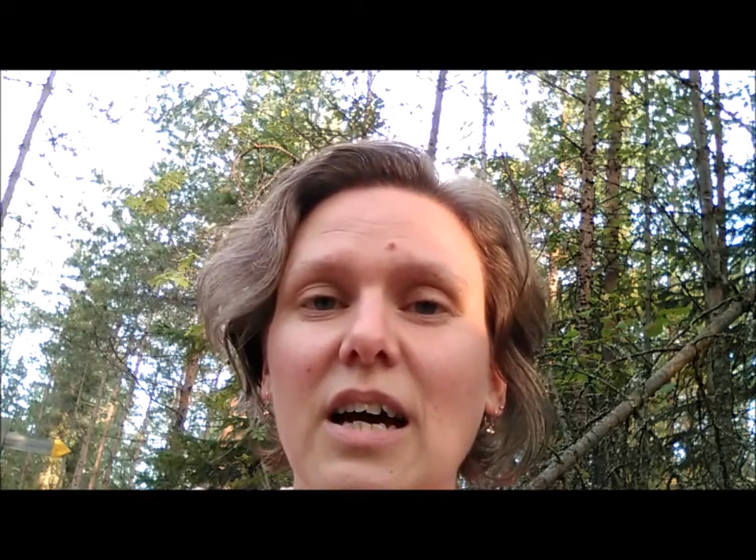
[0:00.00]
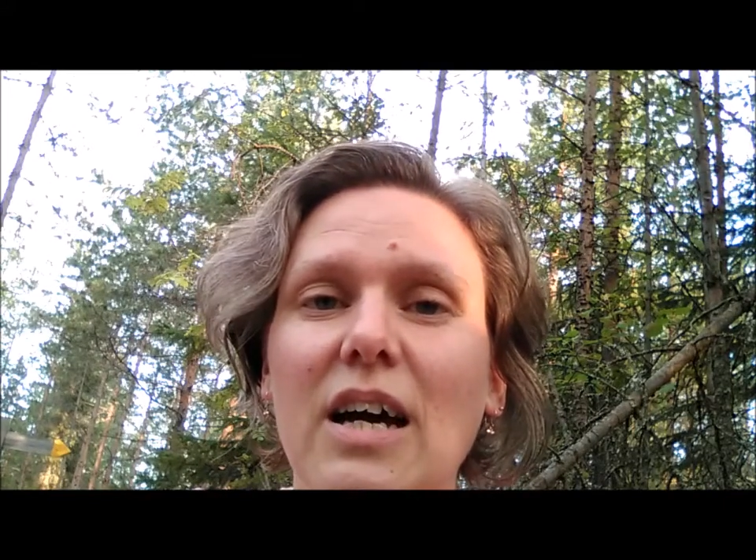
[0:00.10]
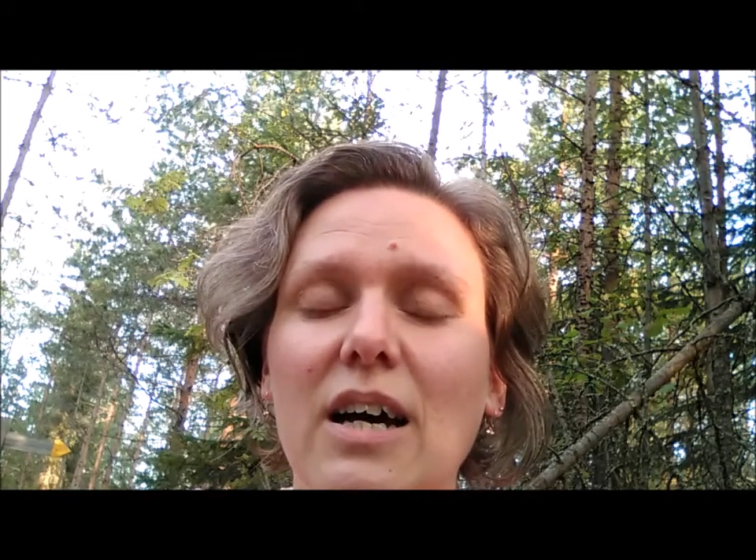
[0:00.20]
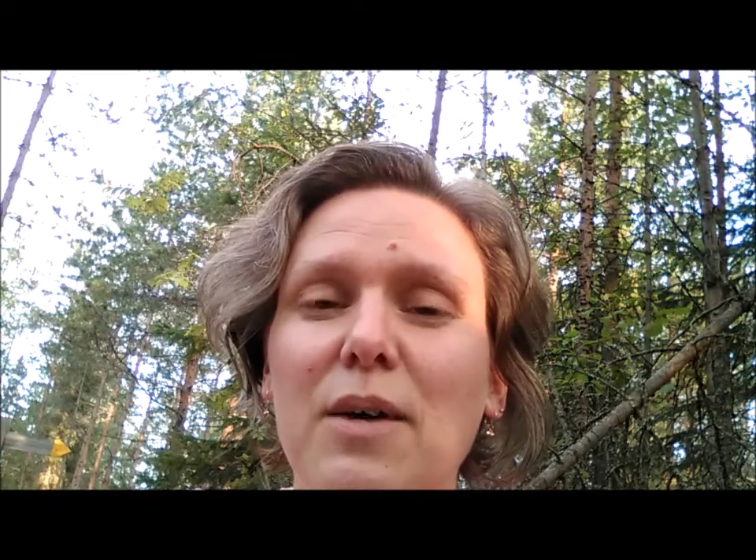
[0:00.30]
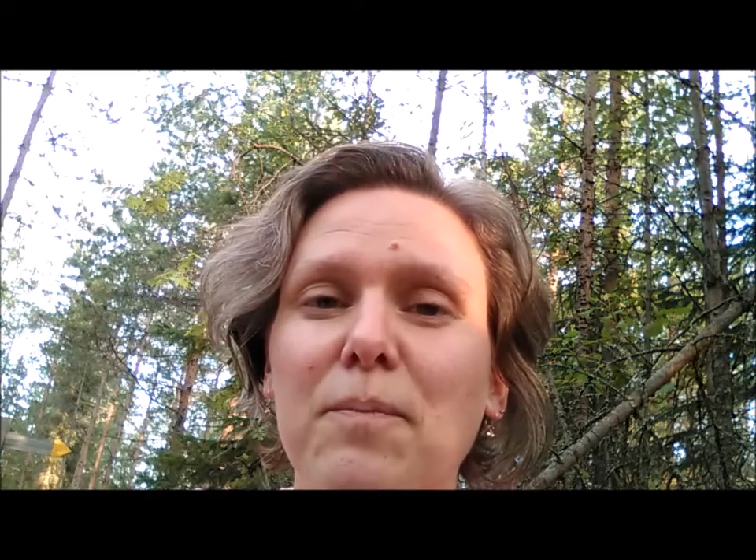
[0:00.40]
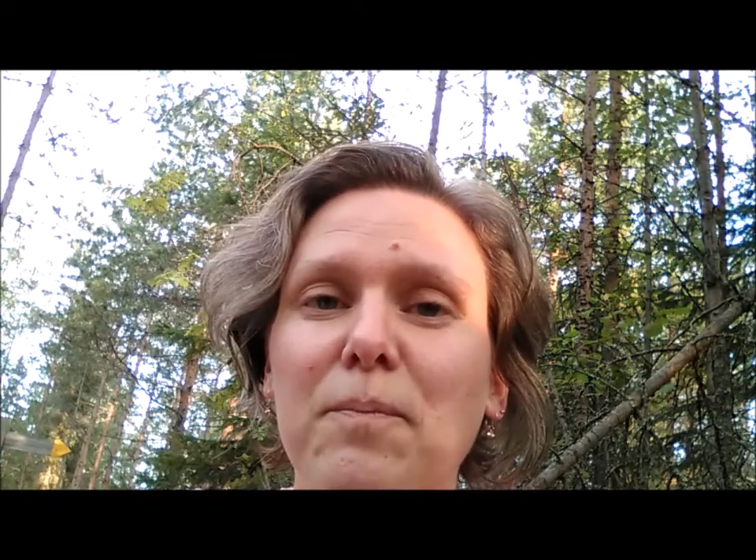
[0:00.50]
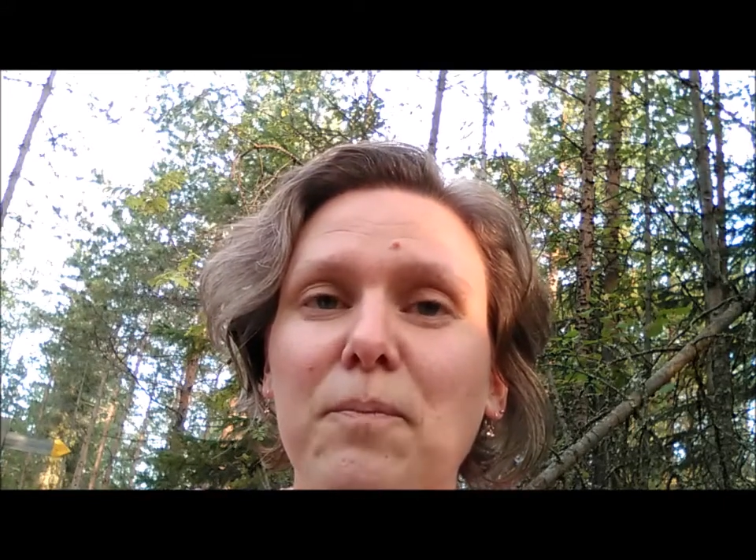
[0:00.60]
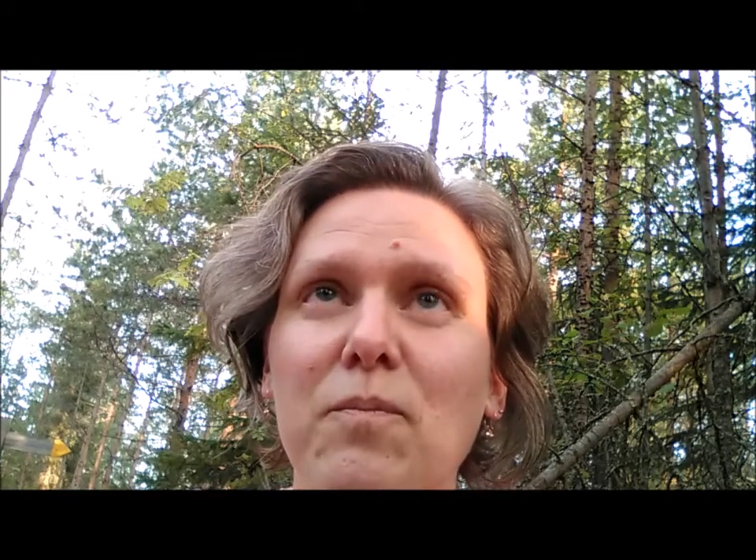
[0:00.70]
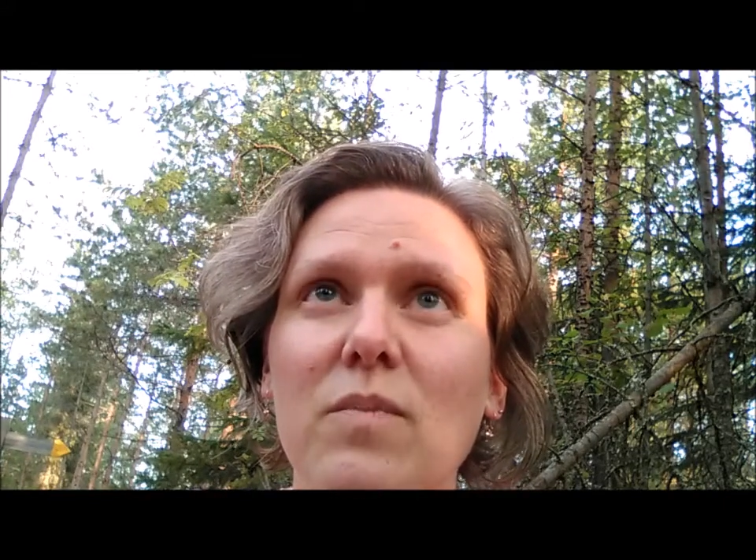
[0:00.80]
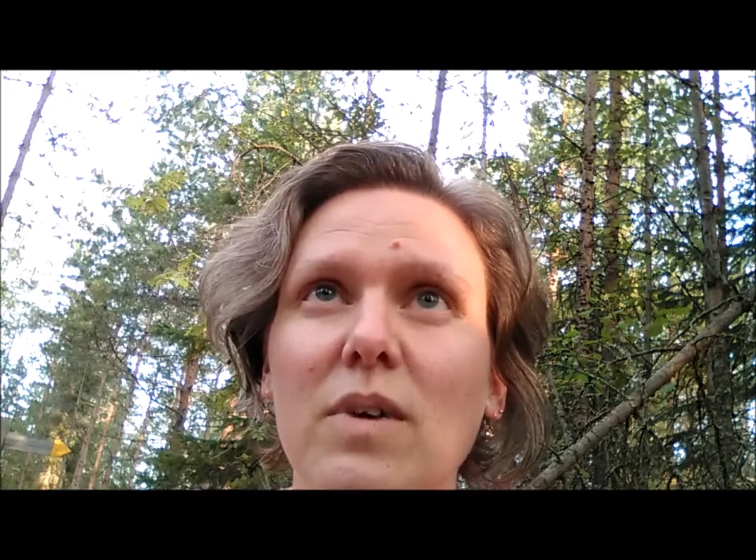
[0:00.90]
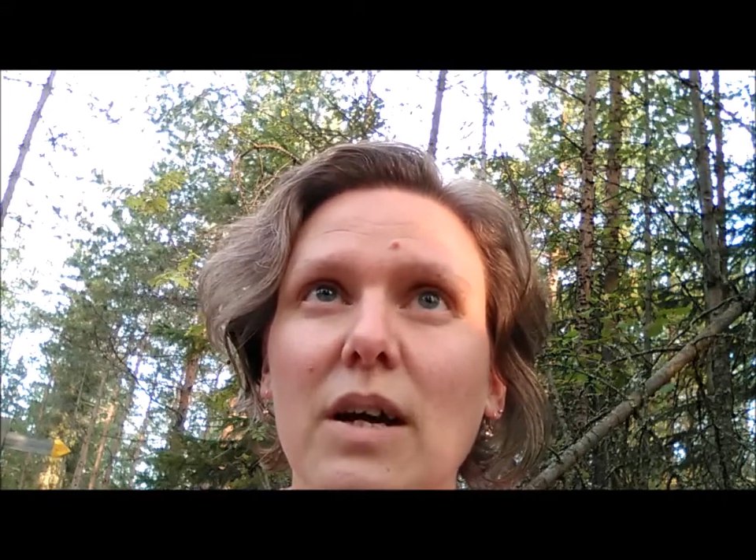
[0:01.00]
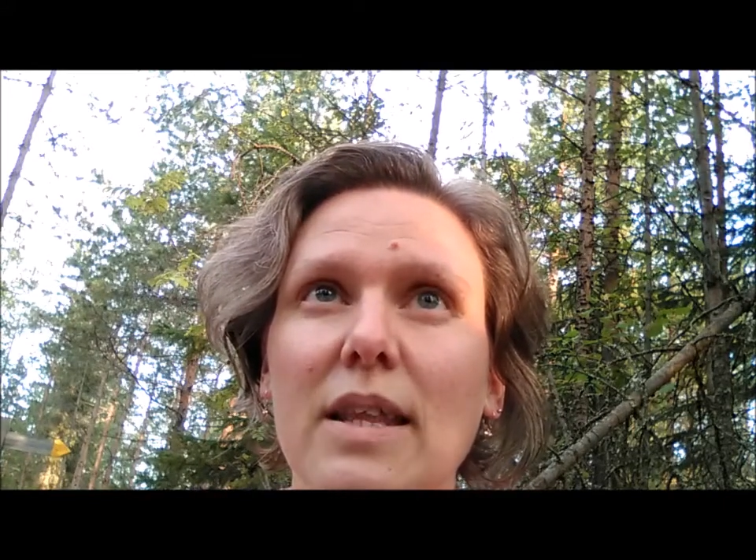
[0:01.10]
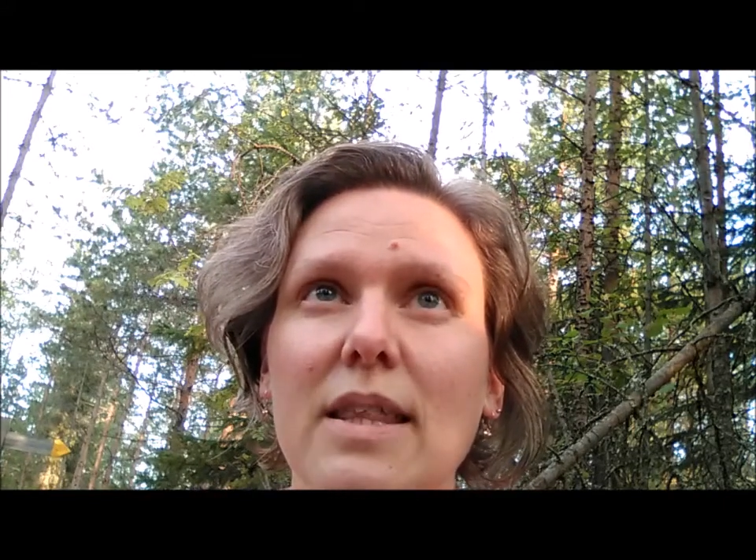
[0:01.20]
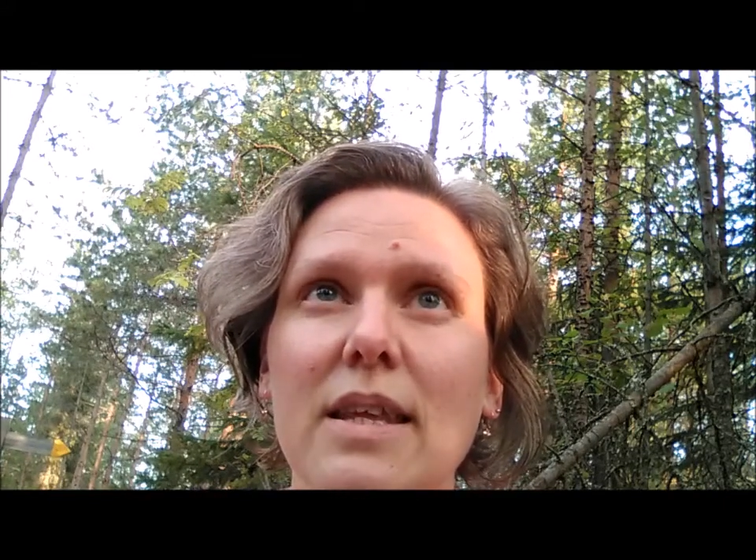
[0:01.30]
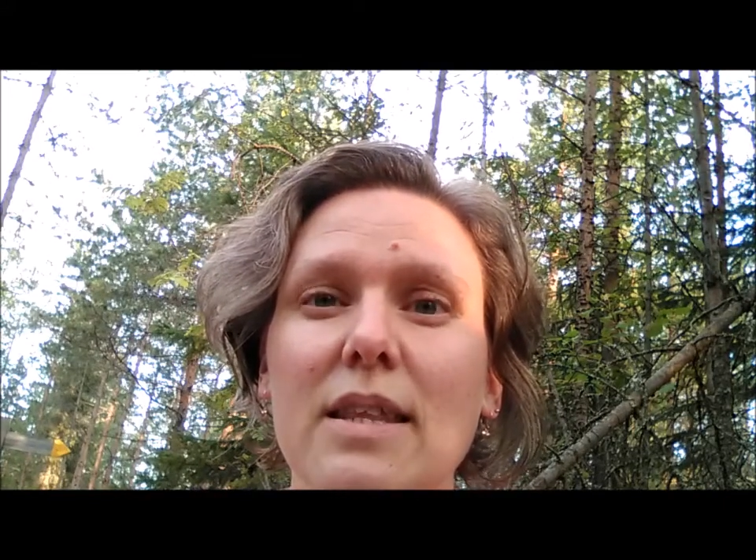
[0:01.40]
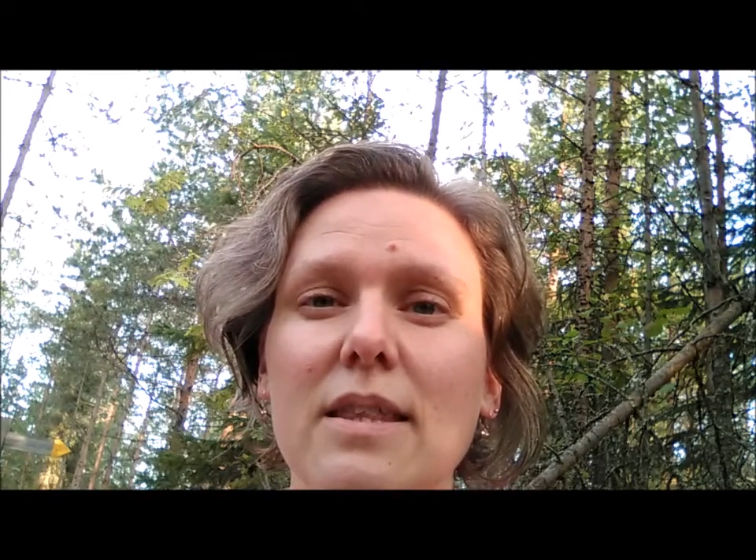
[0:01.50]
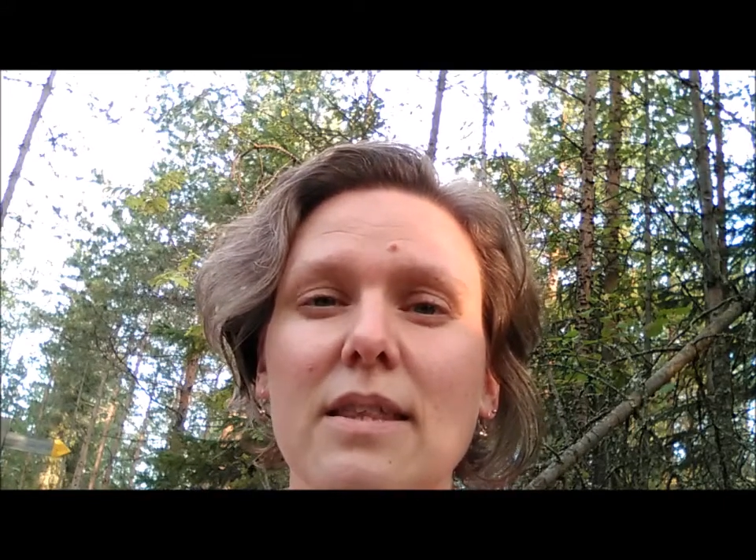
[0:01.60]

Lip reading: Um, I think